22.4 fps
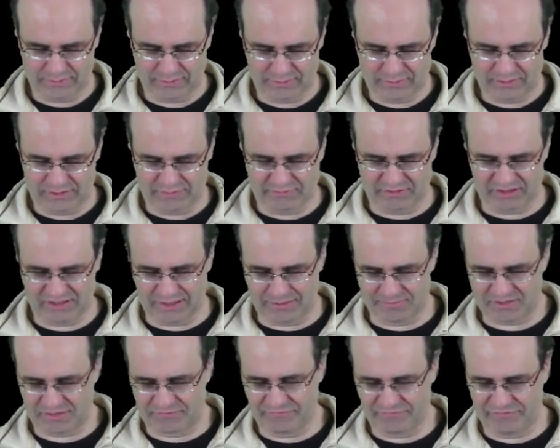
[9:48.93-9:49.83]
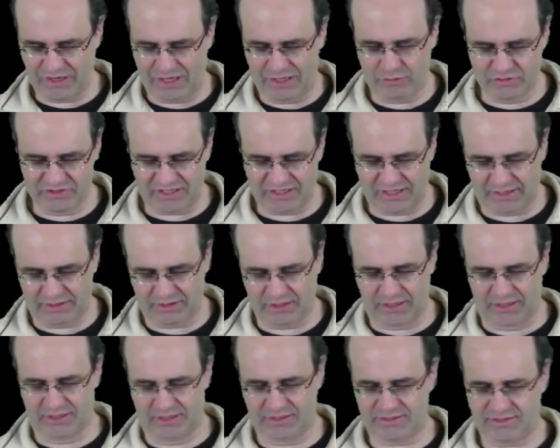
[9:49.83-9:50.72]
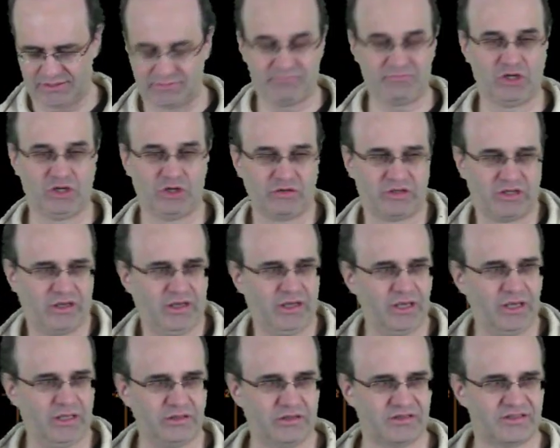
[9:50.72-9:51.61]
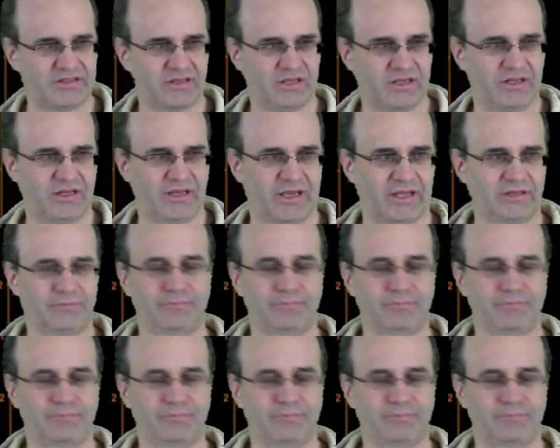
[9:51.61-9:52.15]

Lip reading: giving them some values like this. Okay, and you see that,